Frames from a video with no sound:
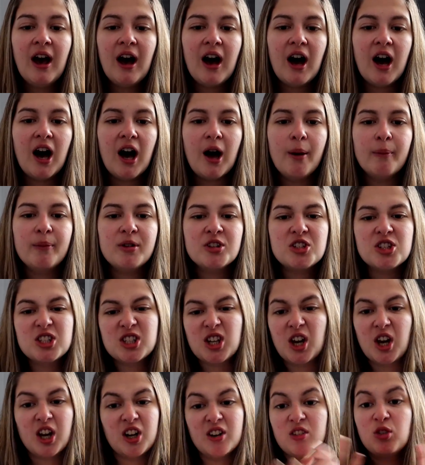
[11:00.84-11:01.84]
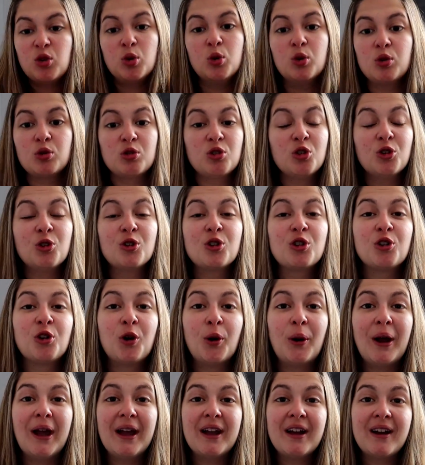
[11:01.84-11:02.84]
And just kind of talk
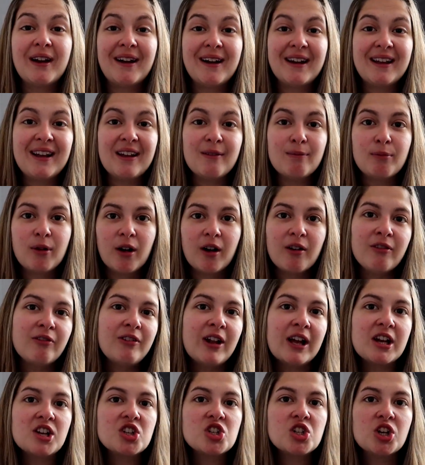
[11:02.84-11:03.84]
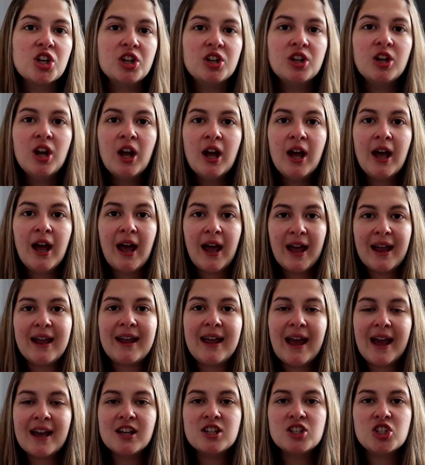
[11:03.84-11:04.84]
through it and kind of give my reflection in
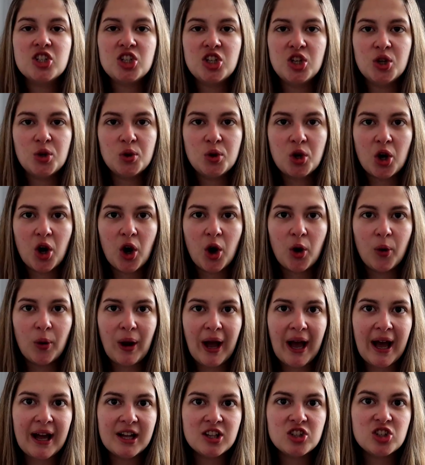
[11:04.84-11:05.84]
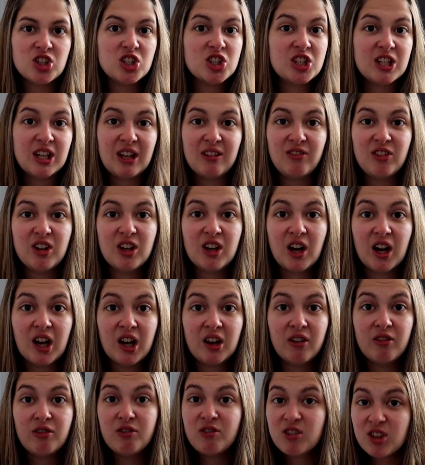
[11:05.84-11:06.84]
case you go, and just to give you
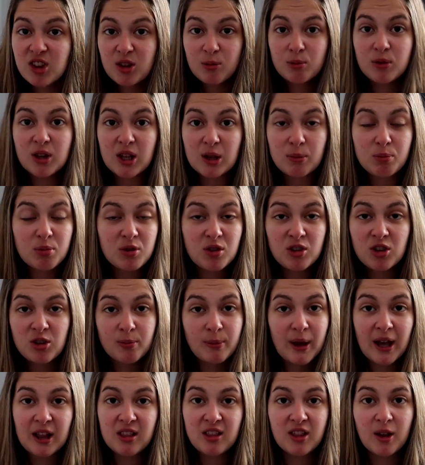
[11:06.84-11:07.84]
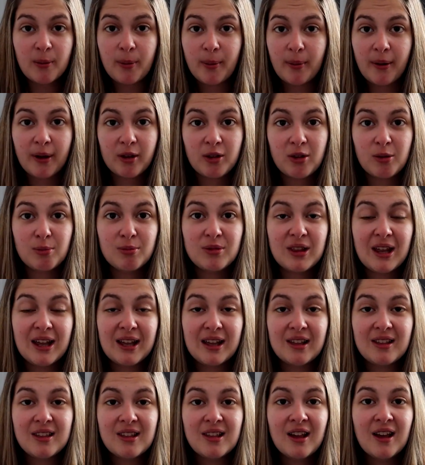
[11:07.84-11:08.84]
kind of some tips, some heads up about some
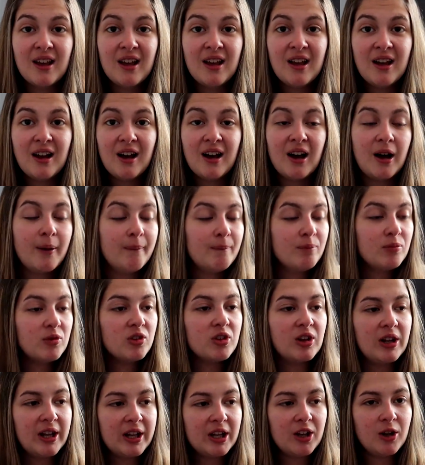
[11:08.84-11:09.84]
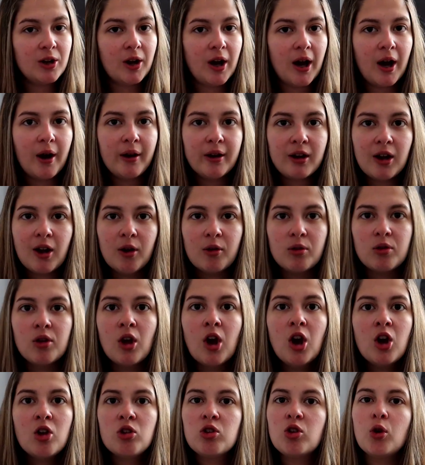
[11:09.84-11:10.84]
things, to let you know how it goes.
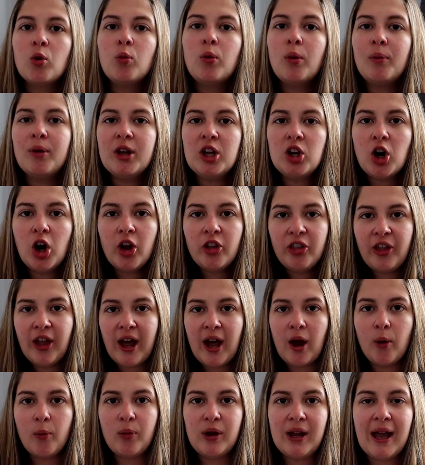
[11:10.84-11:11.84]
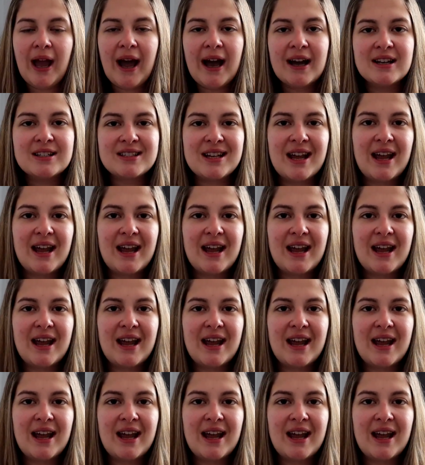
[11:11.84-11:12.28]
So when we got there, we had